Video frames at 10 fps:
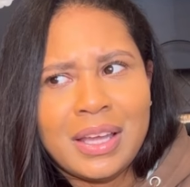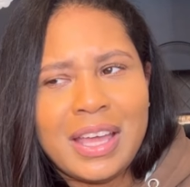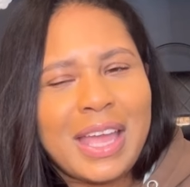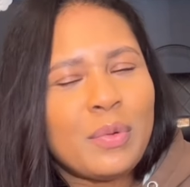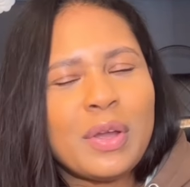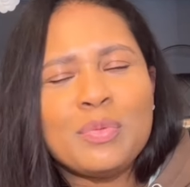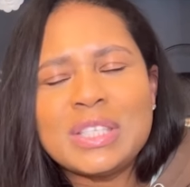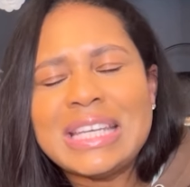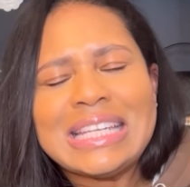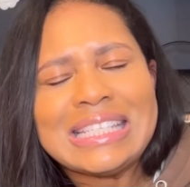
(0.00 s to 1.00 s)
It was
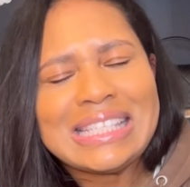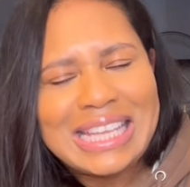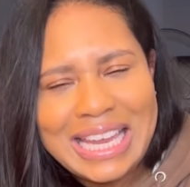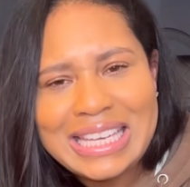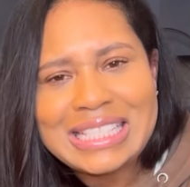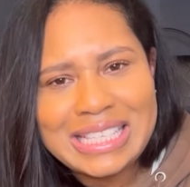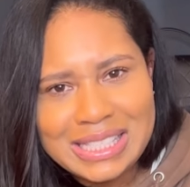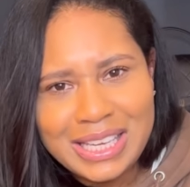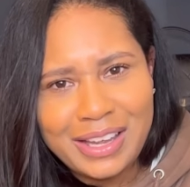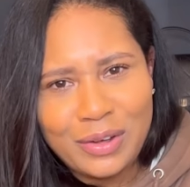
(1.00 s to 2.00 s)
an insane
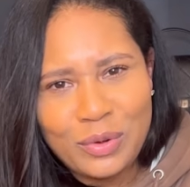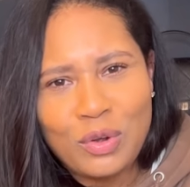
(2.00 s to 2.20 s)
discount.